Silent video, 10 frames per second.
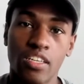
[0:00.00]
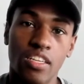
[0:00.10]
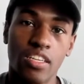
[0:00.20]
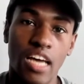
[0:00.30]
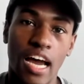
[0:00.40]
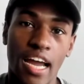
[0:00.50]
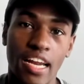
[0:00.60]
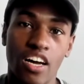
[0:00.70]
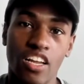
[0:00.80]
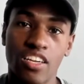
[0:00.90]
the
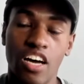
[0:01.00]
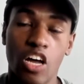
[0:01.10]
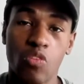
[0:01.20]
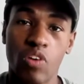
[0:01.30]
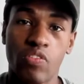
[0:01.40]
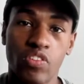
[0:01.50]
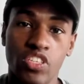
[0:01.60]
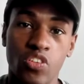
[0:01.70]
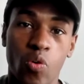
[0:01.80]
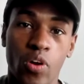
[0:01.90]
tide on, on the referee
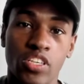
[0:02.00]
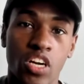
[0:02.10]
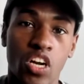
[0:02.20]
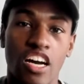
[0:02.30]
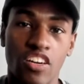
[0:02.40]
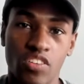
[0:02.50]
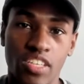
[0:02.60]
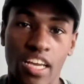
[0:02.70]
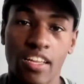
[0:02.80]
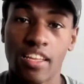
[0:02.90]
shortage.
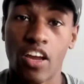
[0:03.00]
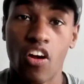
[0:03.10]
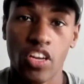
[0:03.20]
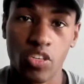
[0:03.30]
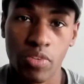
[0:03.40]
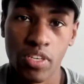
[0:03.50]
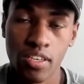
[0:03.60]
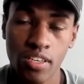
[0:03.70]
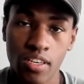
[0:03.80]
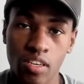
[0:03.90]
Understand that they are
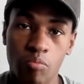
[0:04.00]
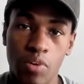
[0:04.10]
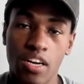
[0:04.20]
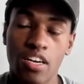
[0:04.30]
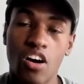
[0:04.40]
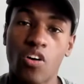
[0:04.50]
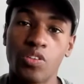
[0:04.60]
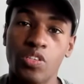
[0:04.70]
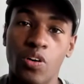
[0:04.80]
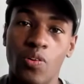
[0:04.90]
human, but
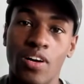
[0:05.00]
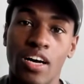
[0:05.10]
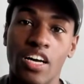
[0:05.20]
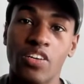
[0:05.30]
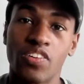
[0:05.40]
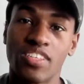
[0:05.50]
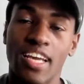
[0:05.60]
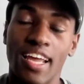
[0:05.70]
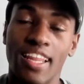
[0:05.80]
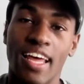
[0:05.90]
also
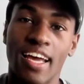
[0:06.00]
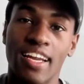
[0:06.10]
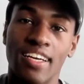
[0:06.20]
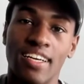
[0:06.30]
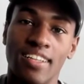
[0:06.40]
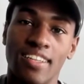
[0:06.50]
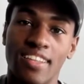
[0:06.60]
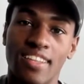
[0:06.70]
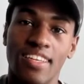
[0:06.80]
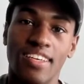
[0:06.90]
understand that
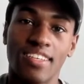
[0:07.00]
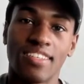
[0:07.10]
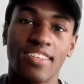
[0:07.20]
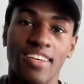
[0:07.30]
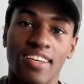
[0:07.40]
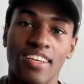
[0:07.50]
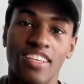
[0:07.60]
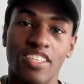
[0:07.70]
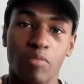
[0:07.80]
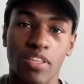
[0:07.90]
this
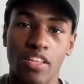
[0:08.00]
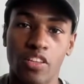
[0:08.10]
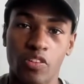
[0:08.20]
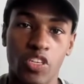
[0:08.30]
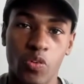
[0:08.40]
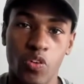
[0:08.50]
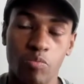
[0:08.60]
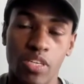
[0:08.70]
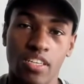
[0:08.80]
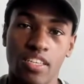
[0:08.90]
is something that they're doing
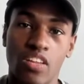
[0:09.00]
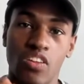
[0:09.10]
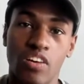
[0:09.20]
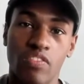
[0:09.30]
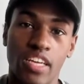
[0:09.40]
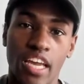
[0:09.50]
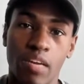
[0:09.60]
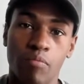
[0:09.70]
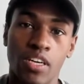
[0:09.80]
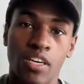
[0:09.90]
because they love the
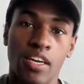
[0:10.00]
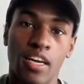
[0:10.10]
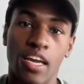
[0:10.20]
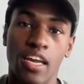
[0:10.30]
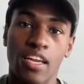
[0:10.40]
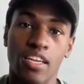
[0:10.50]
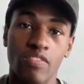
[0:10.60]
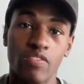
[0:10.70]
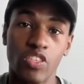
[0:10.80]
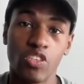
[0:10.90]
game. And
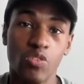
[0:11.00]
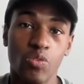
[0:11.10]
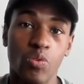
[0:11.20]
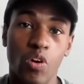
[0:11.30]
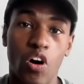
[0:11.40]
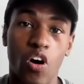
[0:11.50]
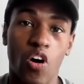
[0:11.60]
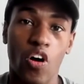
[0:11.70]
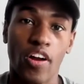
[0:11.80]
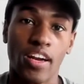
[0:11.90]
if you
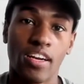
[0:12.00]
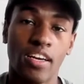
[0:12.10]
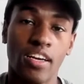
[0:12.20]
are